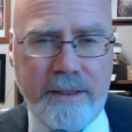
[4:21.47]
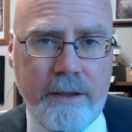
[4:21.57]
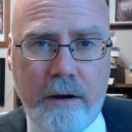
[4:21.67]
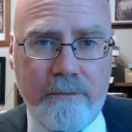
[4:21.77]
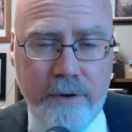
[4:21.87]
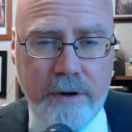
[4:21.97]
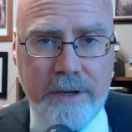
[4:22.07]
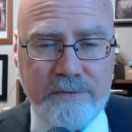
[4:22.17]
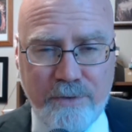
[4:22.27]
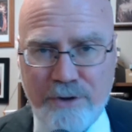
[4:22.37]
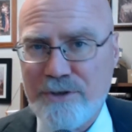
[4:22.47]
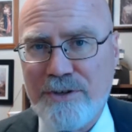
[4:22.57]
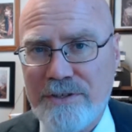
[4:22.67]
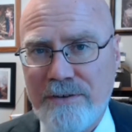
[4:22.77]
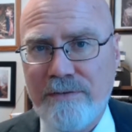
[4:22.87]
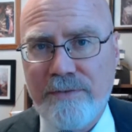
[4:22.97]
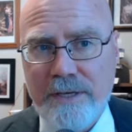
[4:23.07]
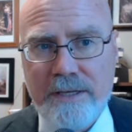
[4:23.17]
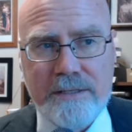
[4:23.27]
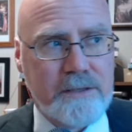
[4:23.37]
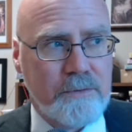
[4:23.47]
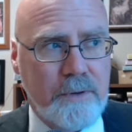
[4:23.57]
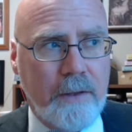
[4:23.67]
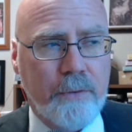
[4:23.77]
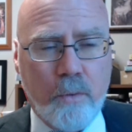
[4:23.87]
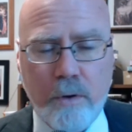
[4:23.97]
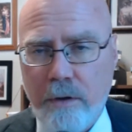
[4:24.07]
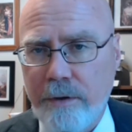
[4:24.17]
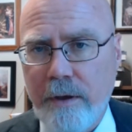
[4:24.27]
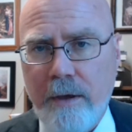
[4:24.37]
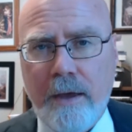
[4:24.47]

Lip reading: And there are various versions of this throughout the world.